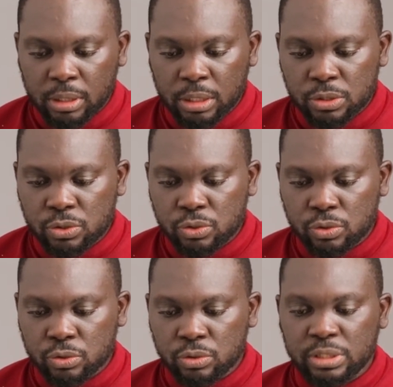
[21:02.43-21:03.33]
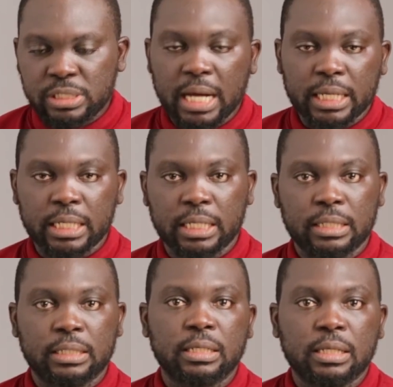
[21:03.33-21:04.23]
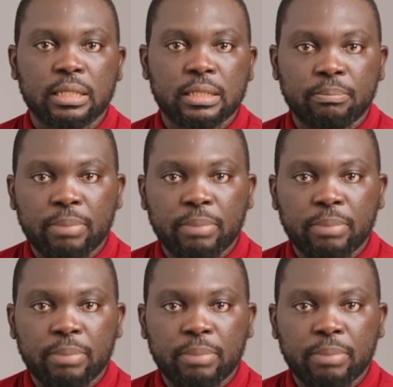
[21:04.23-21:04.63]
is to darken the